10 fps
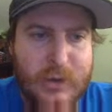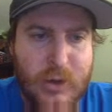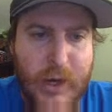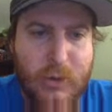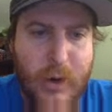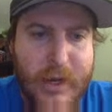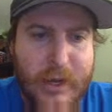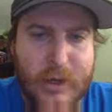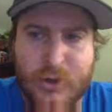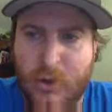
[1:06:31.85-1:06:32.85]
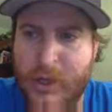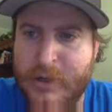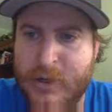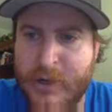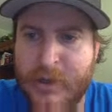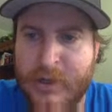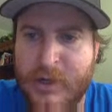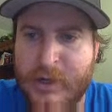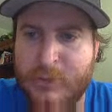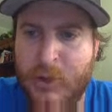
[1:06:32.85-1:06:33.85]
So I'd want to hit Control Enter to get the
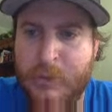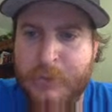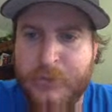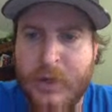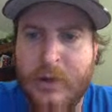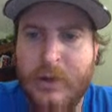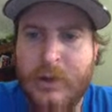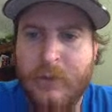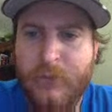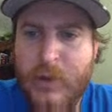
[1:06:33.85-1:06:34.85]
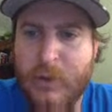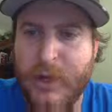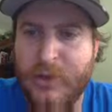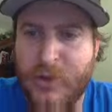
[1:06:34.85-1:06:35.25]
decimal. And we get